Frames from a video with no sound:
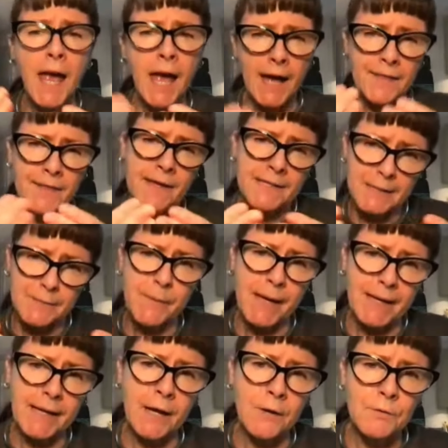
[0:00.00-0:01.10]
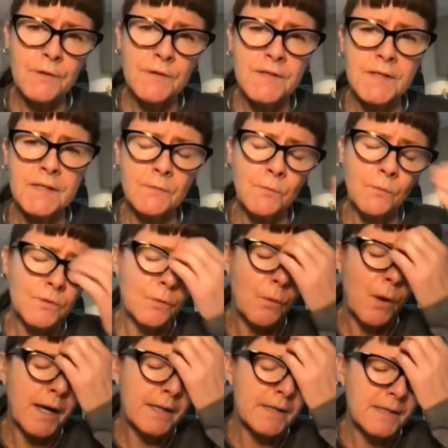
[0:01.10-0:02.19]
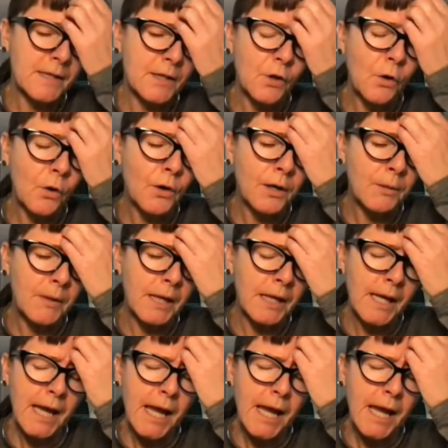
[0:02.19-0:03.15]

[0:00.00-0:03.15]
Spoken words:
and then spent out into the wider economy,